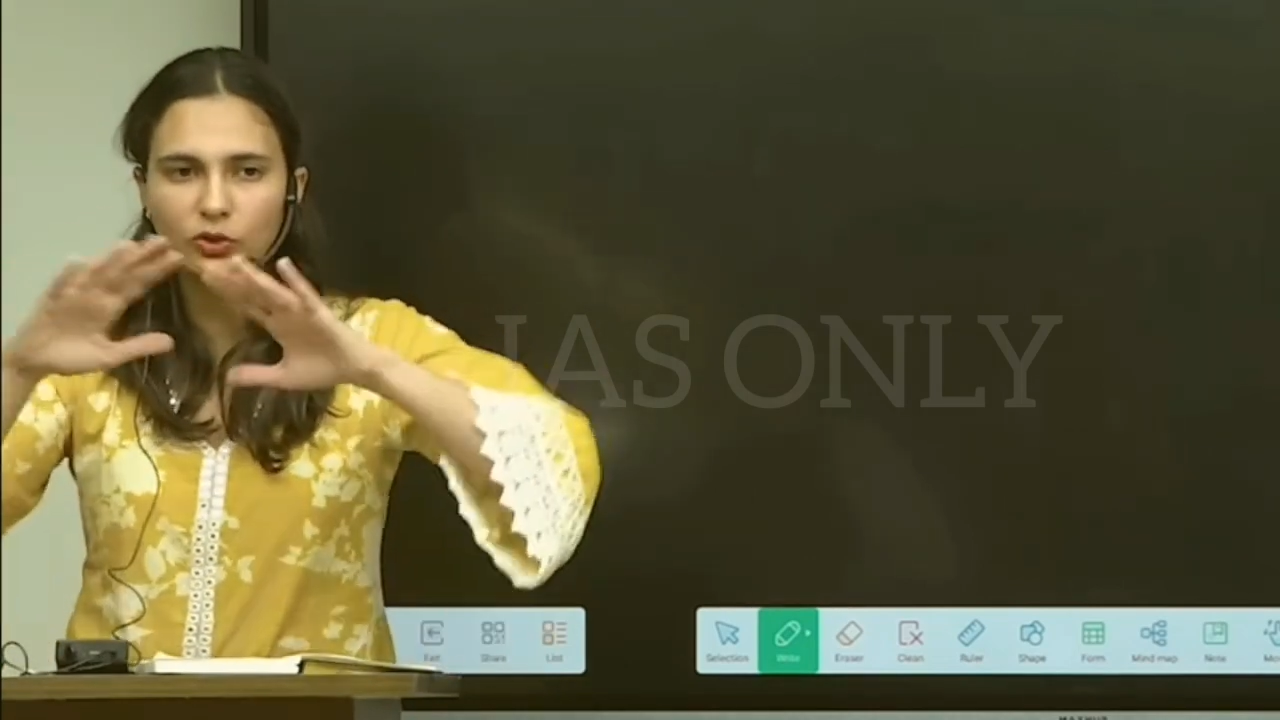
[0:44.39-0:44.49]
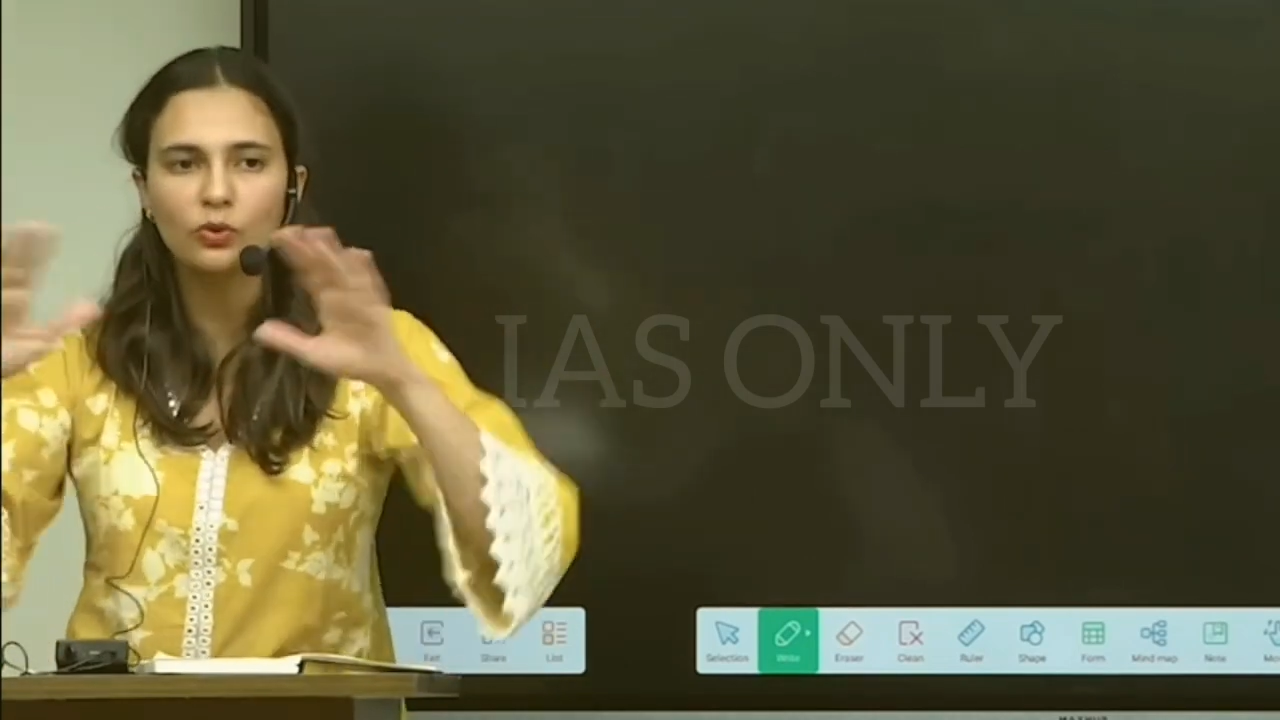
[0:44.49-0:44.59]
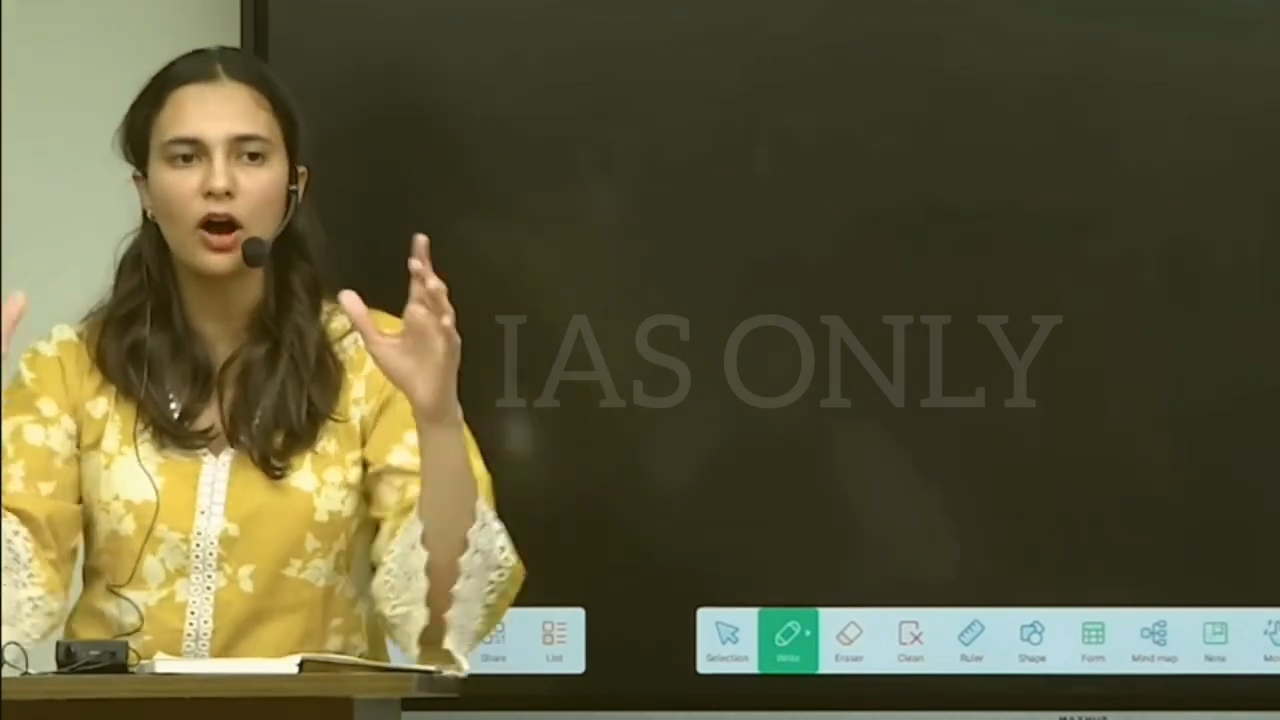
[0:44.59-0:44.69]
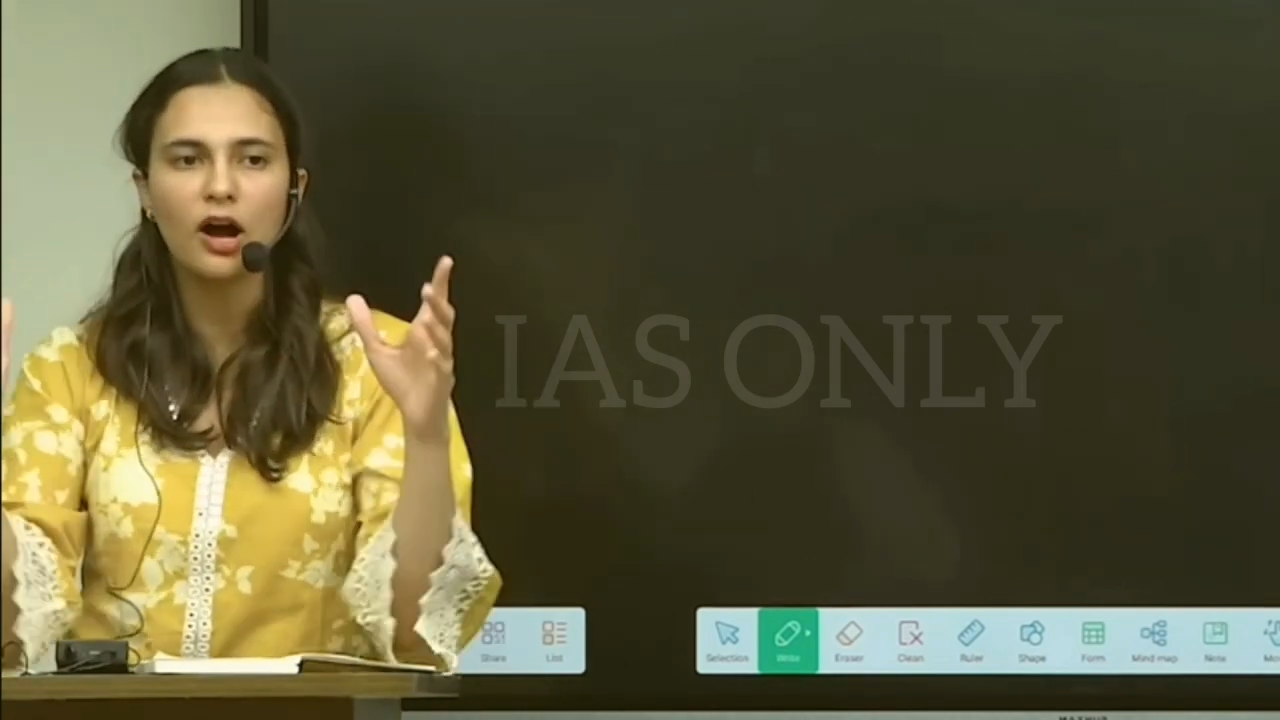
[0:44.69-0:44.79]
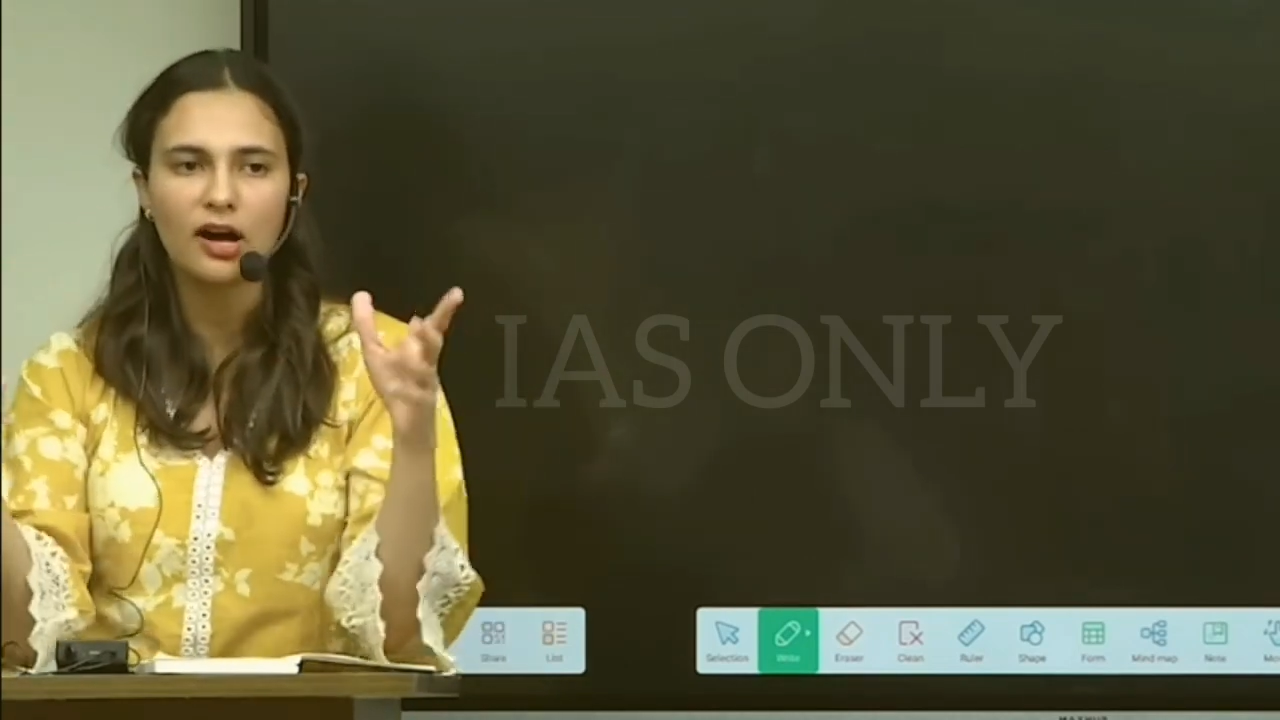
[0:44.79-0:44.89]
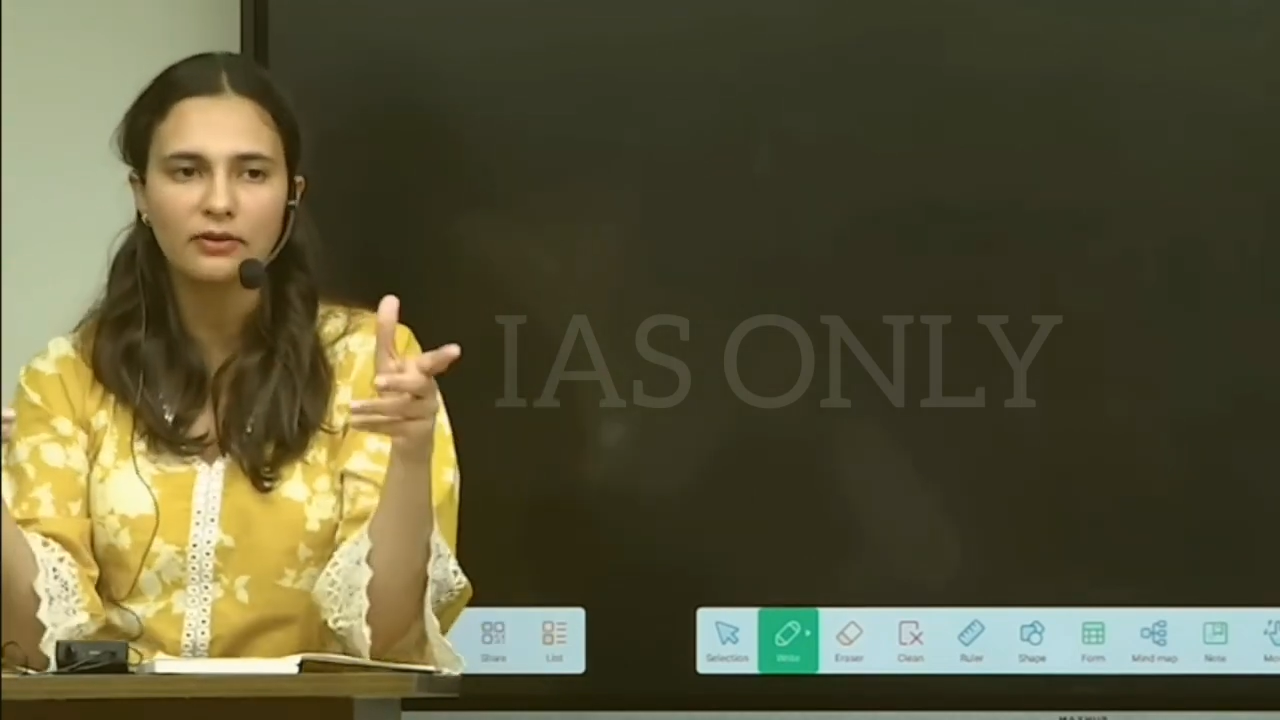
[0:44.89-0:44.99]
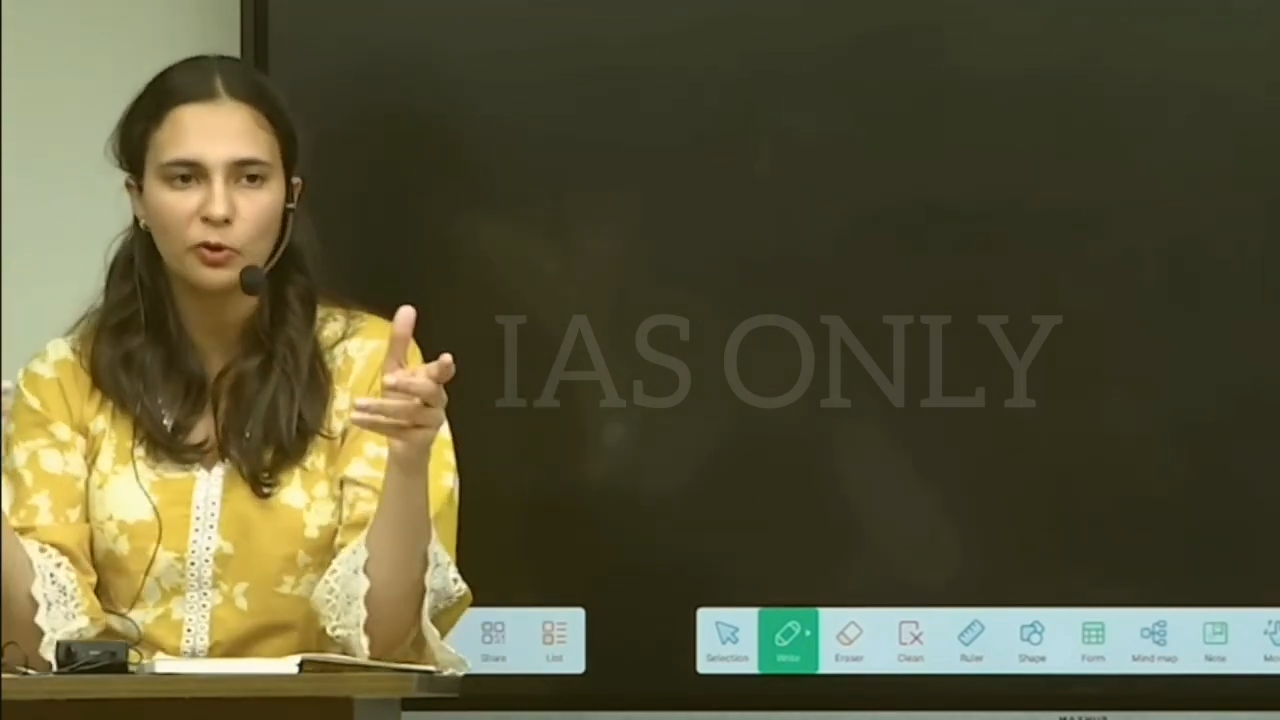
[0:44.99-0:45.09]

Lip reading: duar,